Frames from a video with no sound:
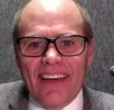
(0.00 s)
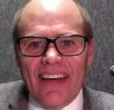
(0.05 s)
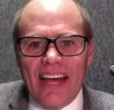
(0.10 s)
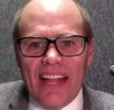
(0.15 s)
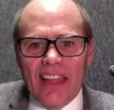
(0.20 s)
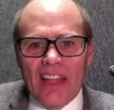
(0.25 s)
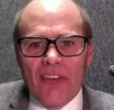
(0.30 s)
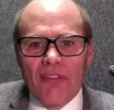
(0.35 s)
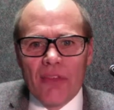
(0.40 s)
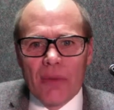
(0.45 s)
I
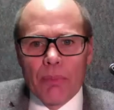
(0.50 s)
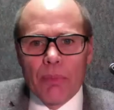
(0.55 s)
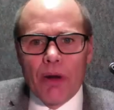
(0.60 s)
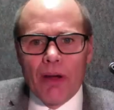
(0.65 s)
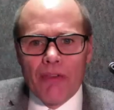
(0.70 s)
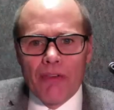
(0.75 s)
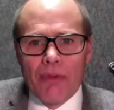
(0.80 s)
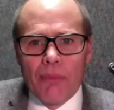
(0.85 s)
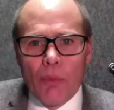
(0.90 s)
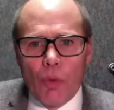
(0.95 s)
love the
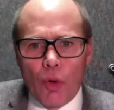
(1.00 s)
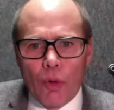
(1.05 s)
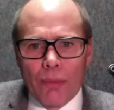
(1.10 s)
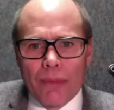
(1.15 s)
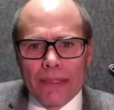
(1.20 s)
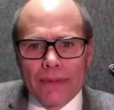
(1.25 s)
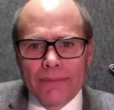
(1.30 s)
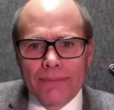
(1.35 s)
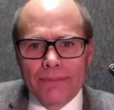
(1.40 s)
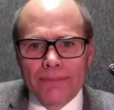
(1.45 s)
prophet
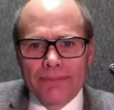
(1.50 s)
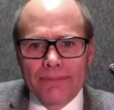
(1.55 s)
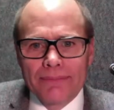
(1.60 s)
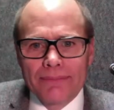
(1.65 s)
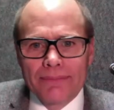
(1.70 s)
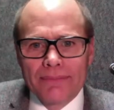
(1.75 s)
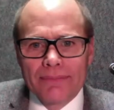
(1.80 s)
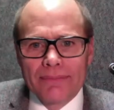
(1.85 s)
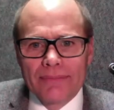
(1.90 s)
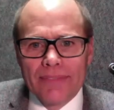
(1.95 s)
Mormon.
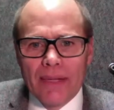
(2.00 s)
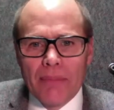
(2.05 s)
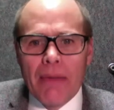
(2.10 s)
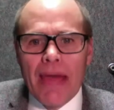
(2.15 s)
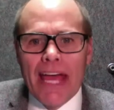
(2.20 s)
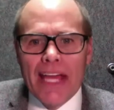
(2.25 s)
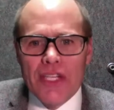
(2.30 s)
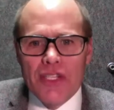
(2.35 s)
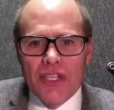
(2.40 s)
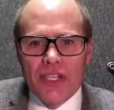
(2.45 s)

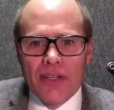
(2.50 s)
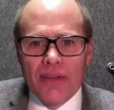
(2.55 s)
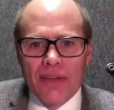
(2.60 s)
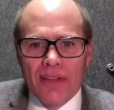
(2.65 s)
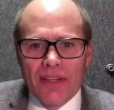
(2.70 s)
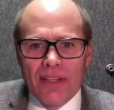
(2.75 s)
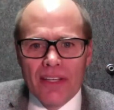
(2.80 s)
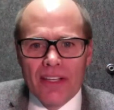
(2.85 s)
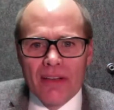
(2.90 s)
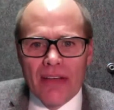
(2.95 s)
Imagine
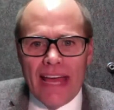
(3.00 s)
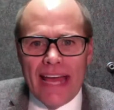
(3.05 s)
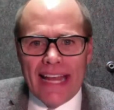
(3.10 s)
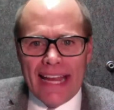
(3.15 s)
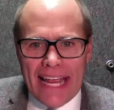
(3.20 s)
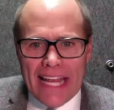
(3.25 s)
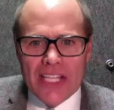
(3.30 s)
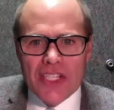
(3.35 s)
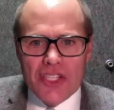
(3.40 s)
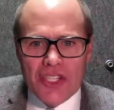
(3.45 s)
at
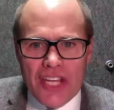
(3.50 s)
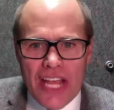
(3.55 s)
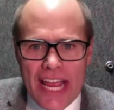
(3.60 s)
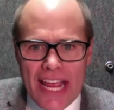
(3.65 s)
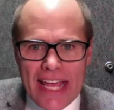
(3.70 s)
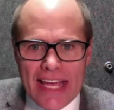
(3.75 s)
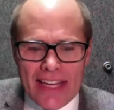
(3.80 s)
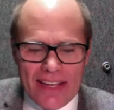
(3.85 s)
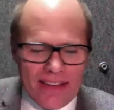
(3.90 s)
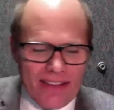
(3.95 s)
age
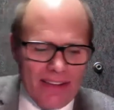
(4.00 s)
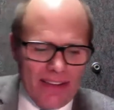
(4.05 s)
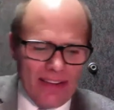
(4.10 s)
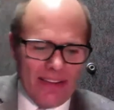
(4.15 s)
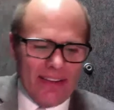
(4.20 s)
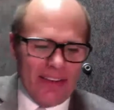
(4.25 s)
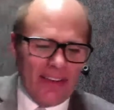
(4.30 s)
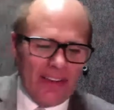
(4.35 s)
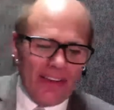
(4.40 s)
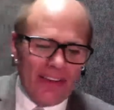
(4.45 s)
10
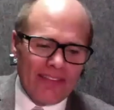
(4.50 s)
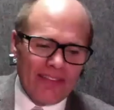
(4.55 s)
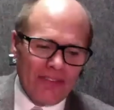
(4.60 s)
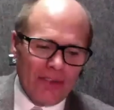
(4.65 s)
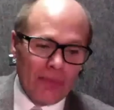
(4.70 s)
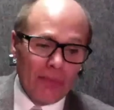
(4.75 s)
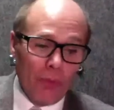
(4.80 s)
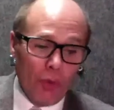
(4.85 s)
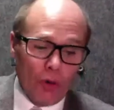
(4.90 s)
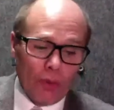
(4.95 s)

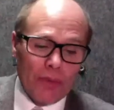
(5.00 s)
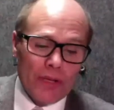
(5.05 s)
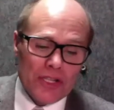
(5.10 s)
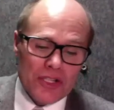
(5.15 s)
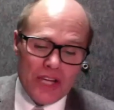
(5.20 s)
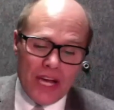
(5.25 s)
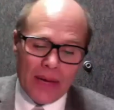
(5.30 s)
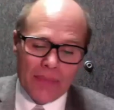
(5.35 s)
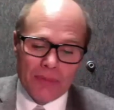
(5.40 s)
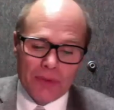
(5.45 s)
from Mormon
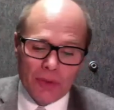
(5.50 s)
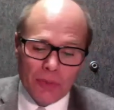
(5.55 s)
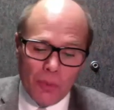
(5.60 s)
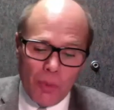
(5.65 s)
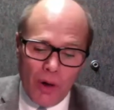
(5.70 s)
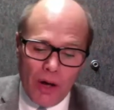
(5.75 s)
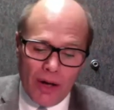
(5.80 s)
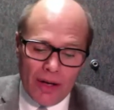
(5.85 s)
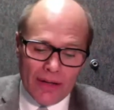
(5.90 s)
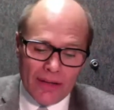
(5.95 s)
chapter
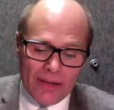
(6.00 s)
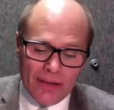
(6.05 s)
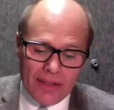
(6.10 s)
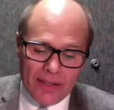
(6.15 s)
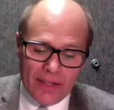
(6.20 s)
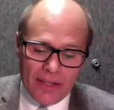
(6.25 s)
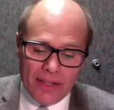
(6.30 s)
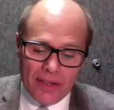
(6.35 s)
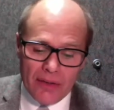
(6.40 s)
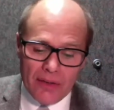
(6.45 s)
1
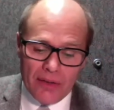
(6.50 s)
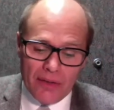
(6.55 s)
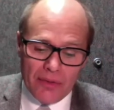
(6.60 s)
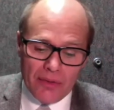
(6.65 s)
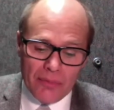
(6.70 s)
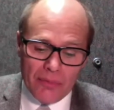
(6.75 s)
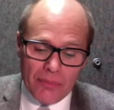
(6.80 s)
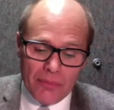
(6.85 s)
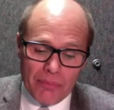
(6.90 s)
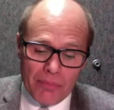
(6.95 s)

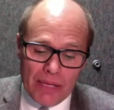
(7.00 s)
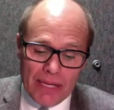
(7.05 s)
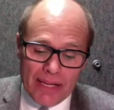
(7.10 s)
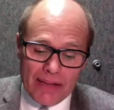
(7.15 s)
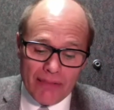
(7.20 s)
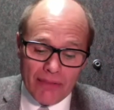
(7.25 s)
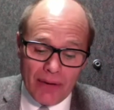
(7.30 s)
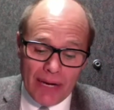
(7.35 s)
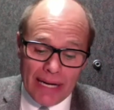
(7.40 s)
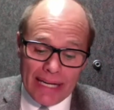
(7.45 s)

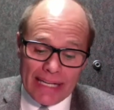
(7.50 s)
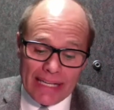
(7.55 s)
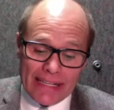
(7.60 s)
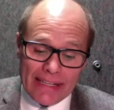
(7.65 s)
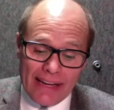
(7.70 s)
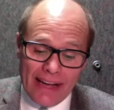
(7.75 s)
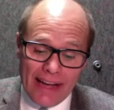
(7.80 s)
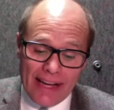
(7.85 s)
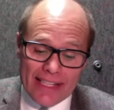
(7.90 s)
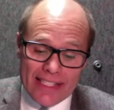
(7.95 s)
being
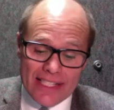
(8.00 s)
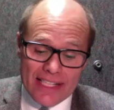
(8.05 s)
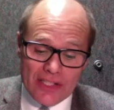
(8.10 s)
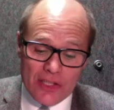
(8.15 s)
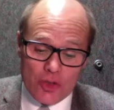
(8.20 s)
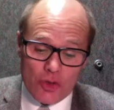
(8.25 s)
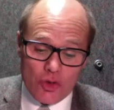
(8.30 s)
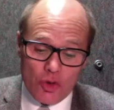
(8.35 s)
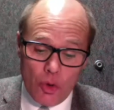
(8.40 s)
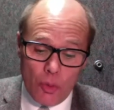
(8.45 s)
recognized as
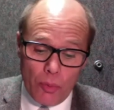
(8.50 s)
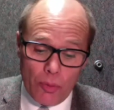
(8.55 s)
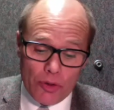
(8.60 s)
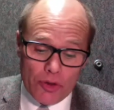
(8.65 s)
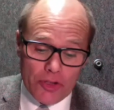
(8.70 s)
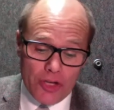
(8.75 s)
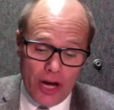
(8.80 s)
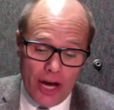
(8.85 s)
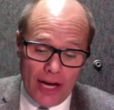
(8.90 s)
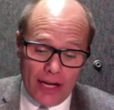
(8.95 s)
a sober
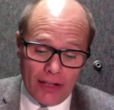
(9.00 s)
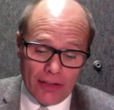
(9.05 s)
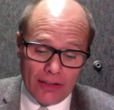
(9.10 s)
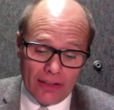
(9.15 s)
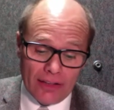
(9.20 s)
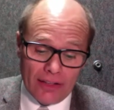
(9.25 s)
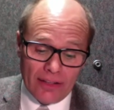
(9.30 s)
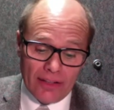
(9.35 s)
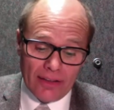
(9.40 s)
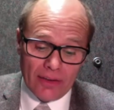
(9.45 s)
child,
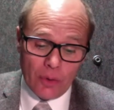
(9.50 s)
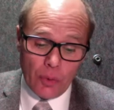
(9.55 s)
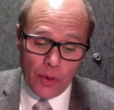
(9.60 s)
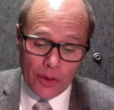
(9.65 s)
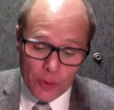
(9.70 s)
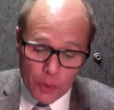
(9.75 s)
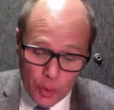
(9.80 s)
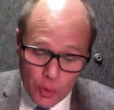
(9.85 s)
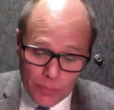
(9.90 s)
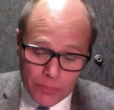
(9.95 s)

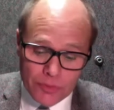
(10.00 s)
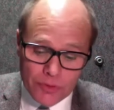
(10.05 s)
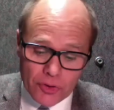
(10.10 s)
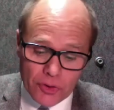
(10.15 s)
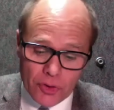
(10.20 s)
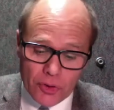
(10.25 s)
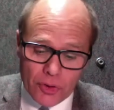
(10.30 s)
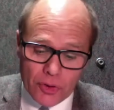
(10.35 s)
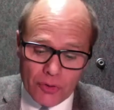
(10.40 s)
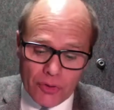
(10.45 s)
quick to
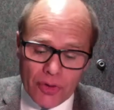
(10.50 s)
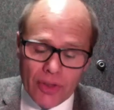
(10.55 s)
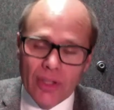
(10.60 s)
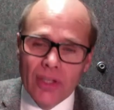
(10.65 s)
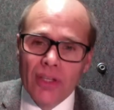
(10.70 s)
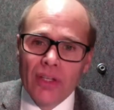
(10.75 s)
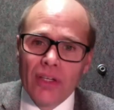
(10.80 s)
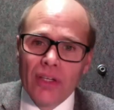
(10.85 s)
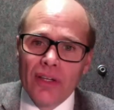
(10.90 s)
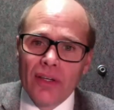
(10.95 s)
observe,
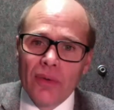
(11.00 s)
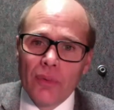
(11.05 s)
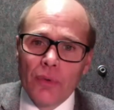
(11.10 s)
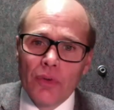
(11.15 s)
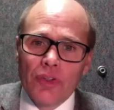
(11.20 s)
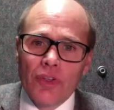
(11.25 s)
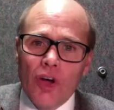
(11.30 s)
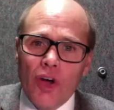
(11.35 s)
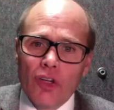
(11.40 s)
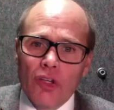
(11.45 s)
was
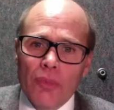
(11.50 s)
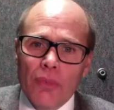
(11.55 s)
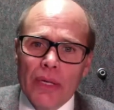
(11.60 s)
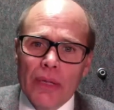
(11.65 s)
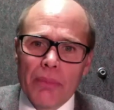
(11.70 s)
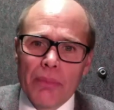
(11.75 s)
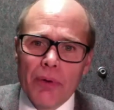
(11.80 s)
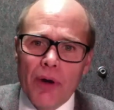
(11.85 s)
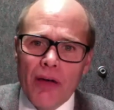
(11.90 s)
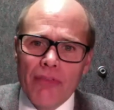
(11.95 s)
called to be a
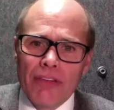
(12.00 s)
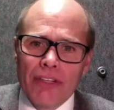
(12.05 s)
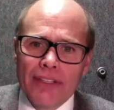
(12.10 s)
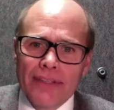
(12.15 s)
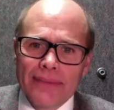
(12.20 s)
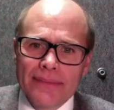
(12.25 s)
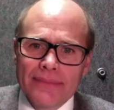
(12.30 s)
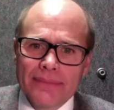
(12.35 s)
prophet.